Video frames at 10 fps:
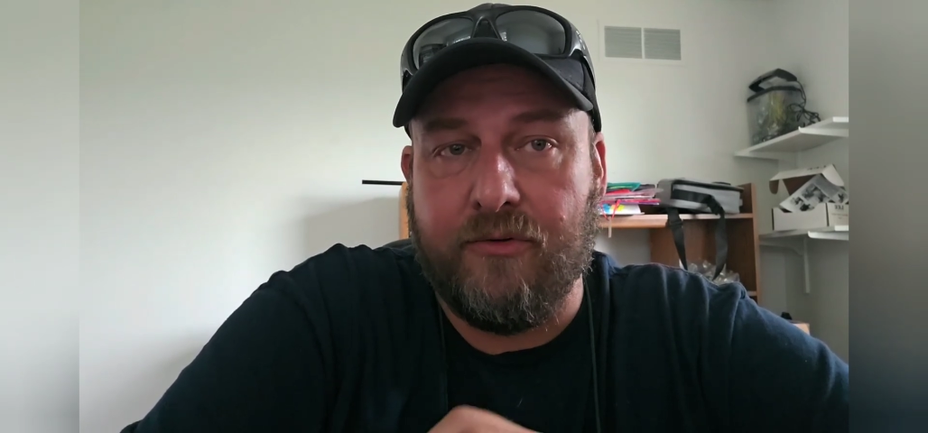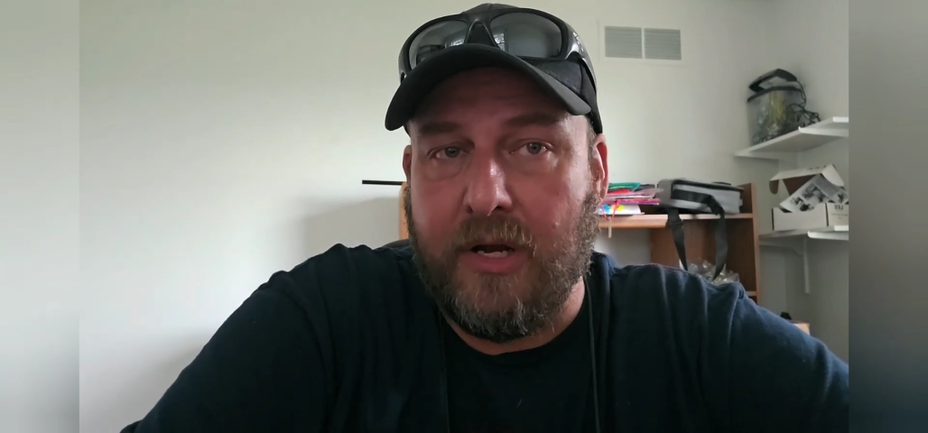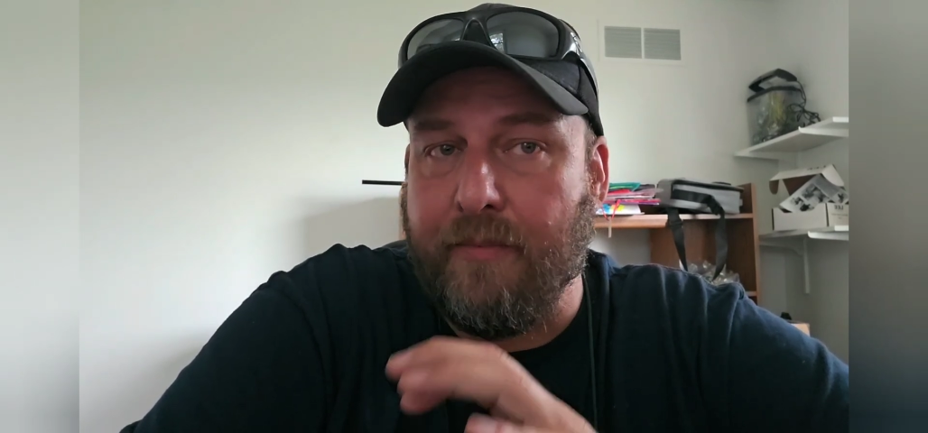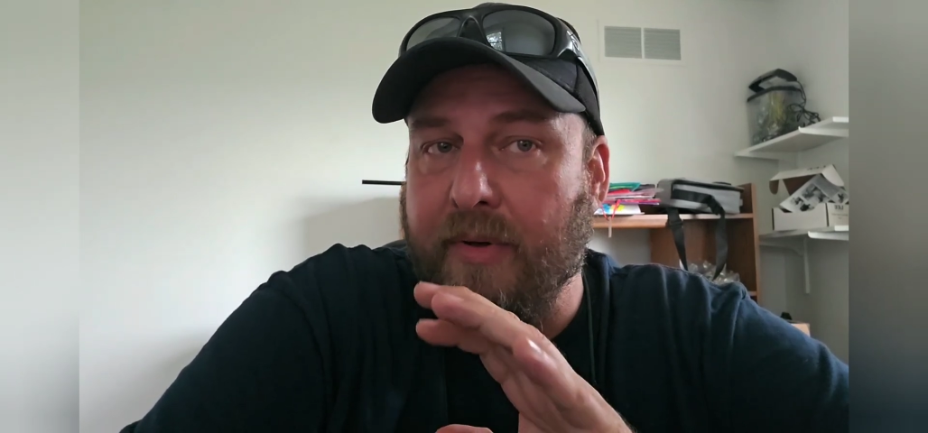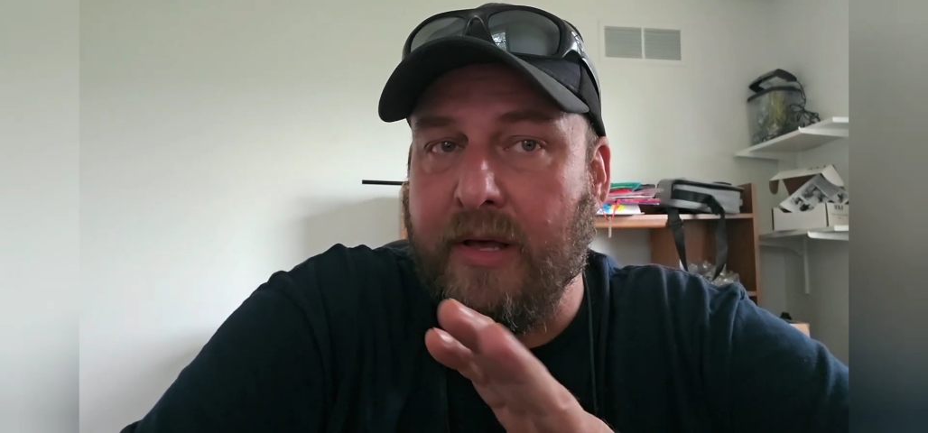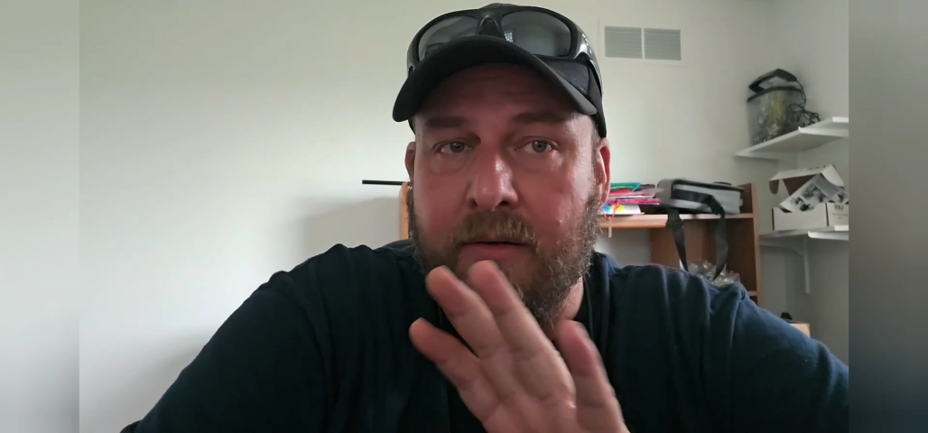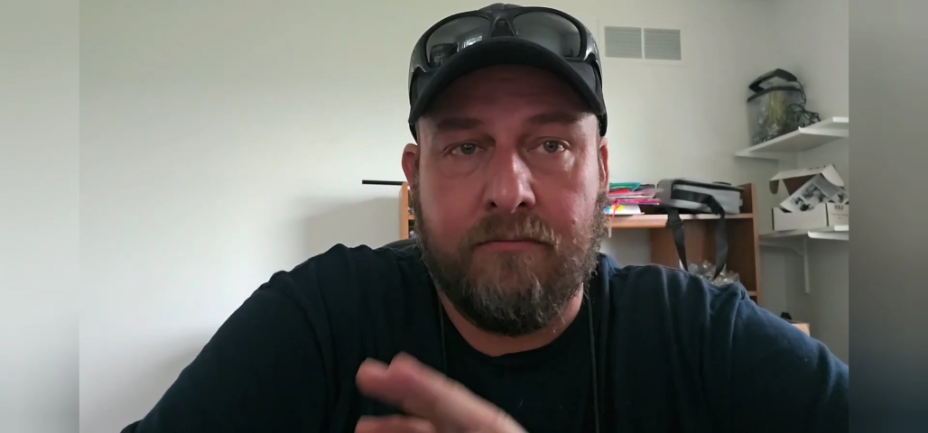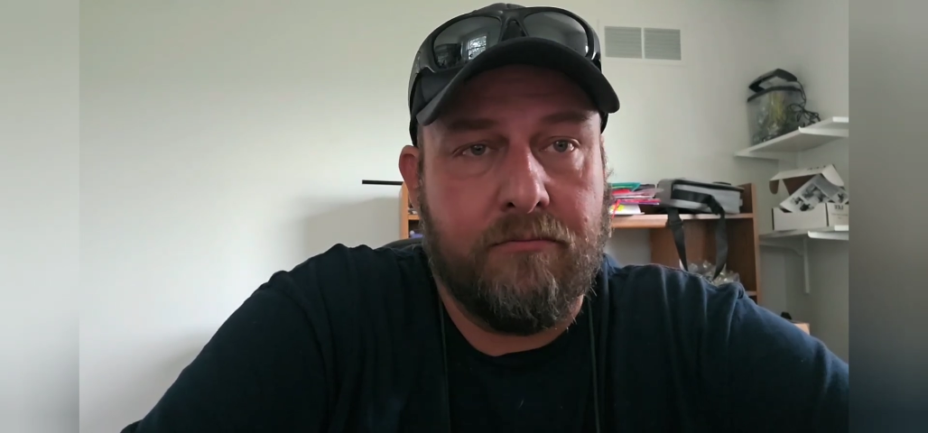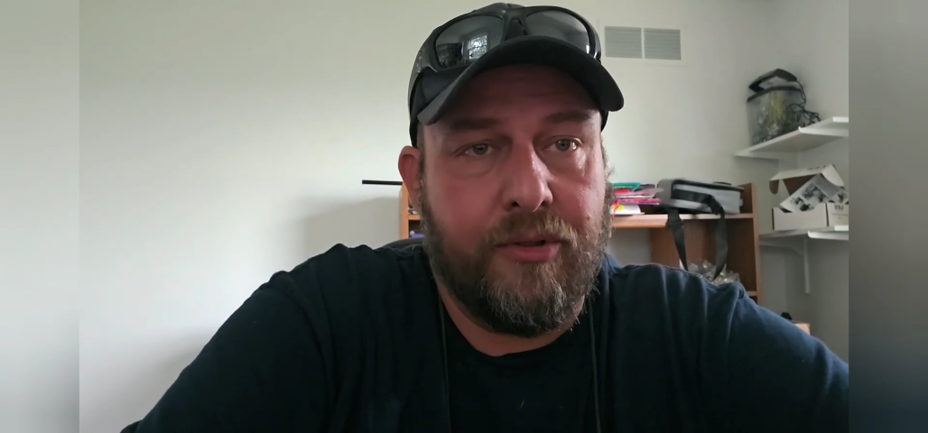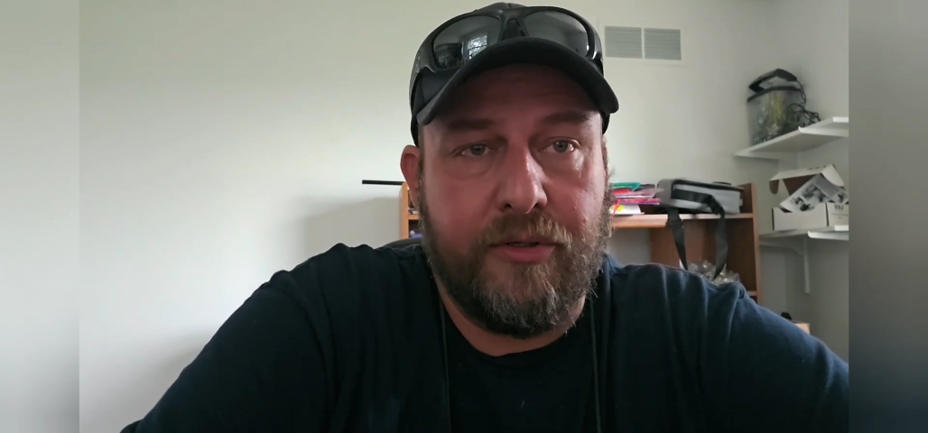Drop on,
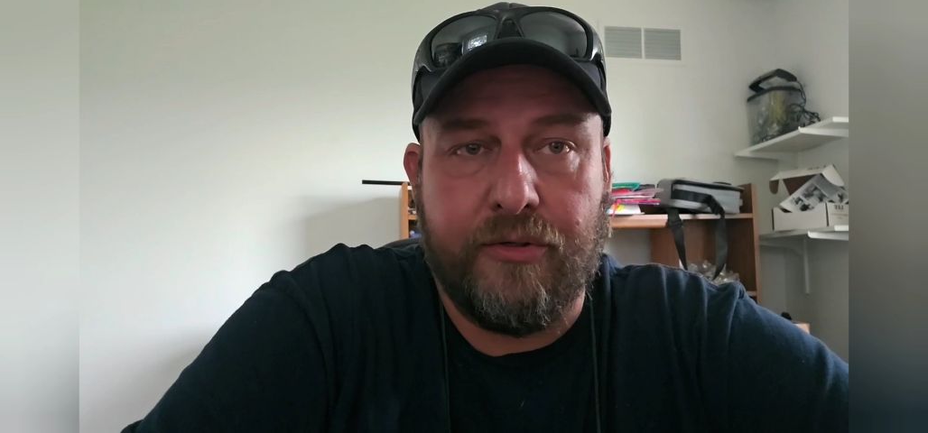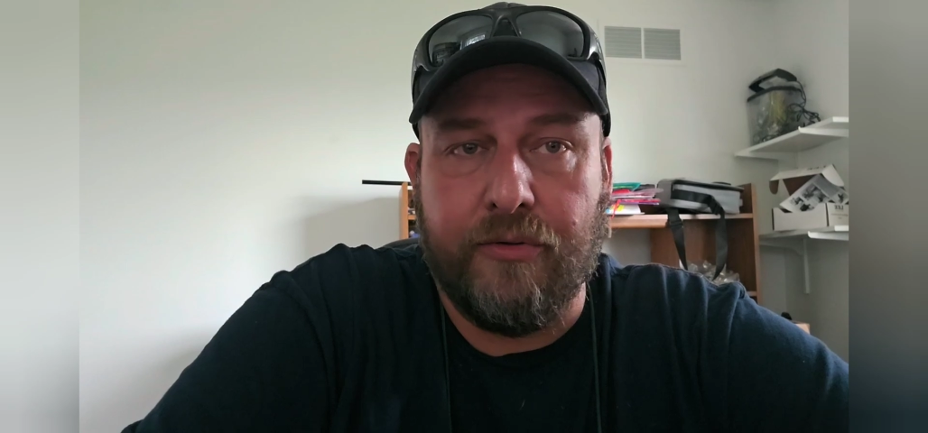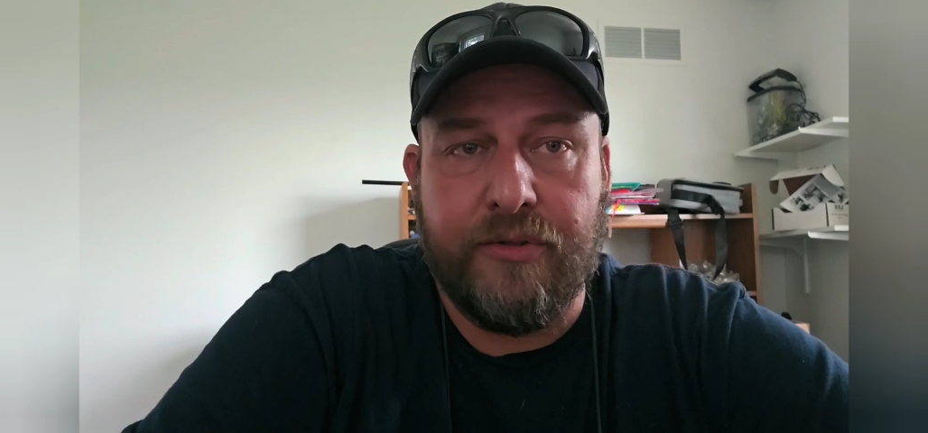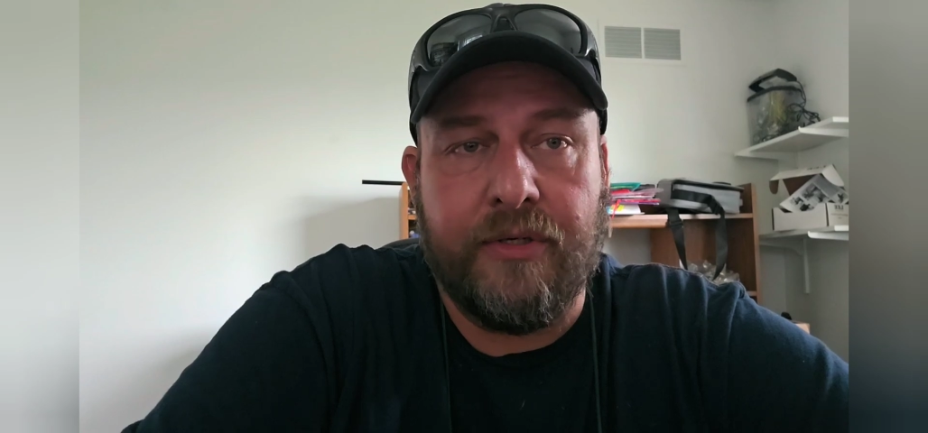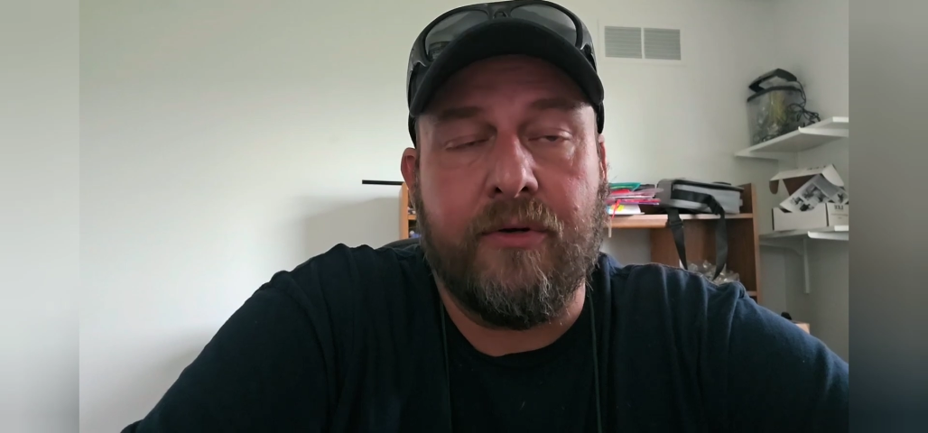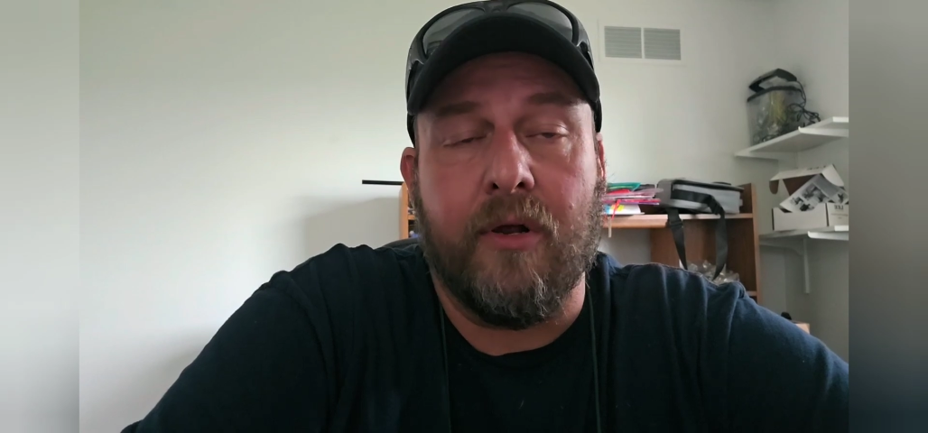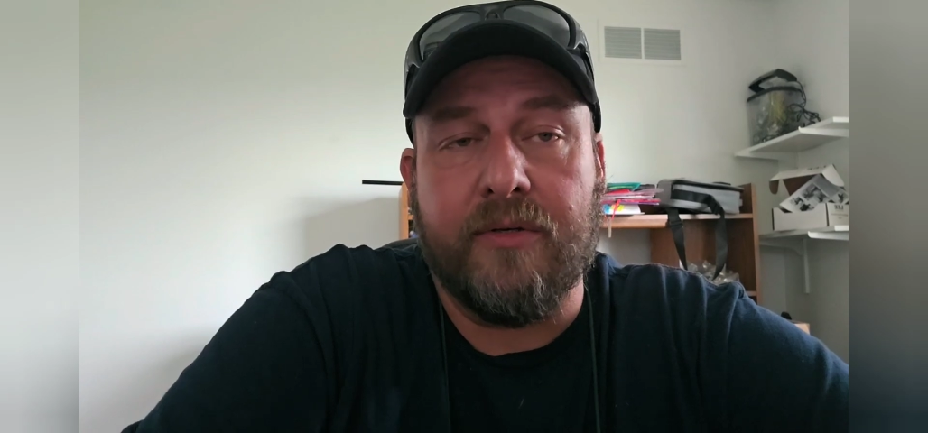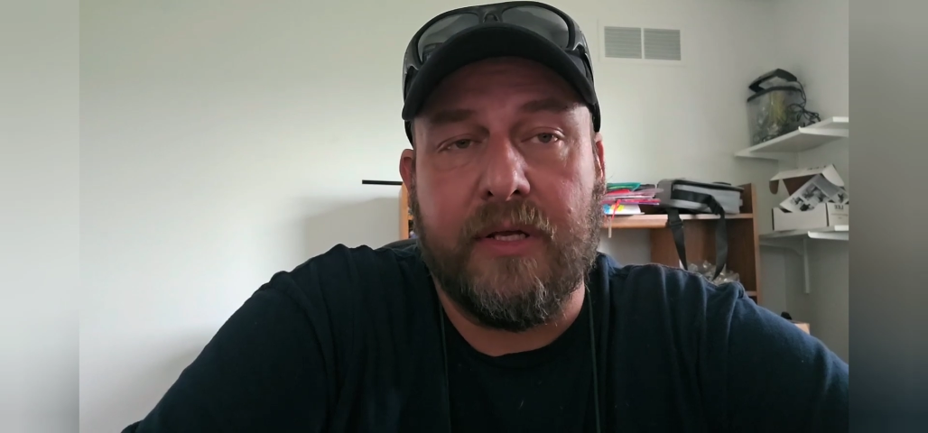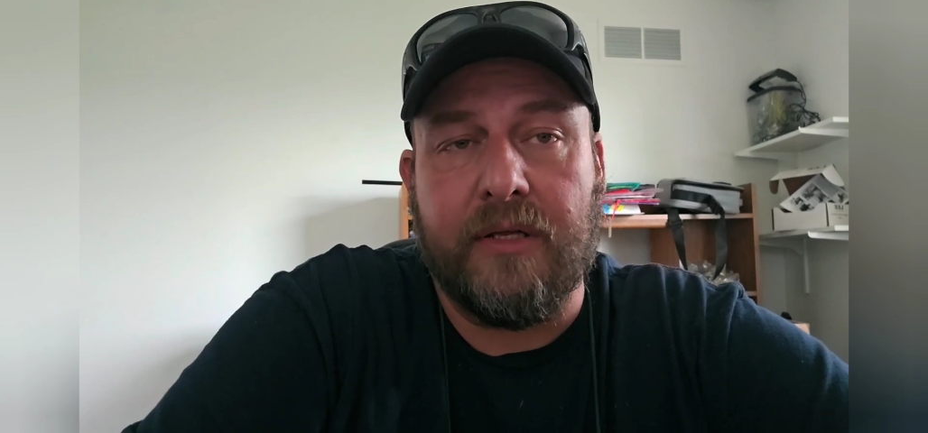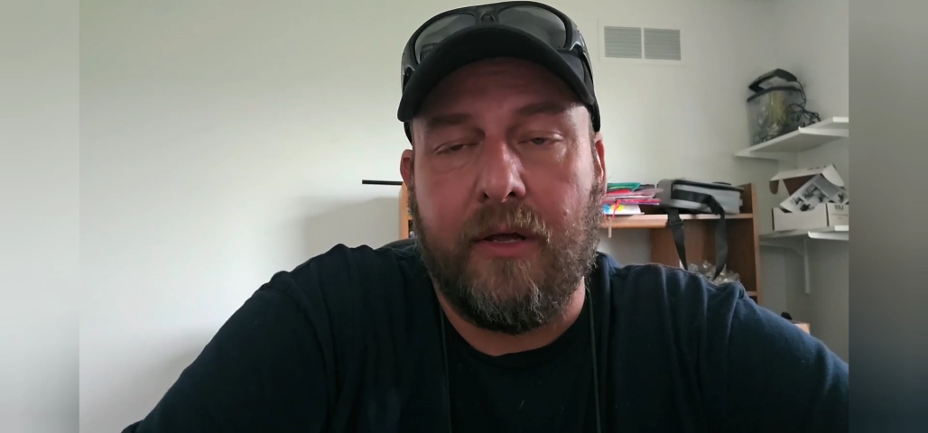put your screws in, you're all
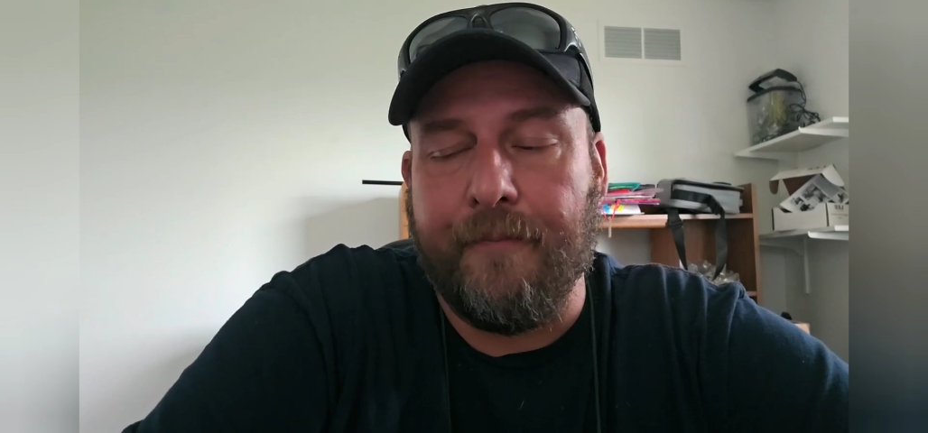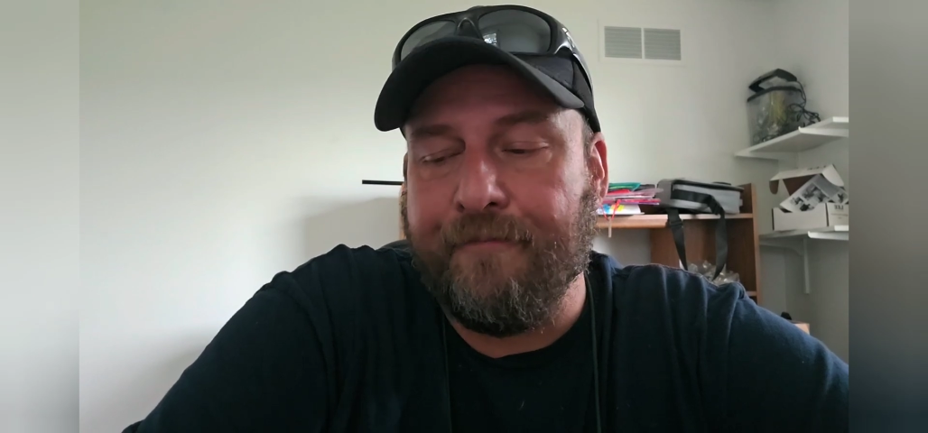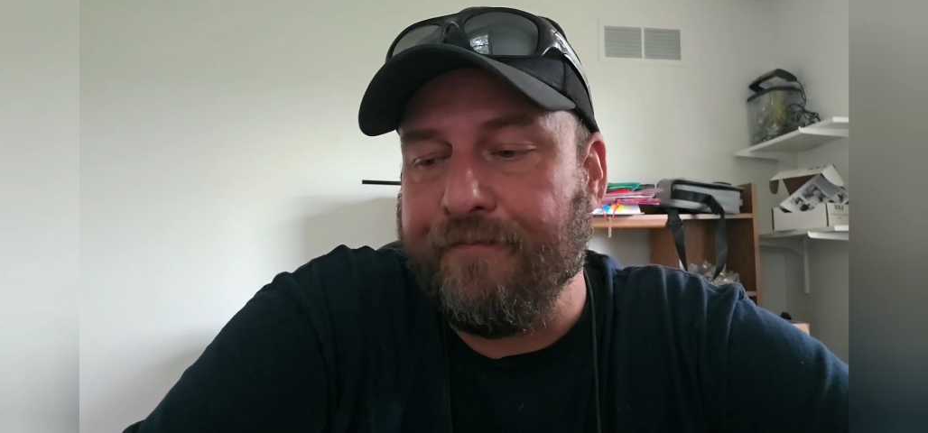set to go.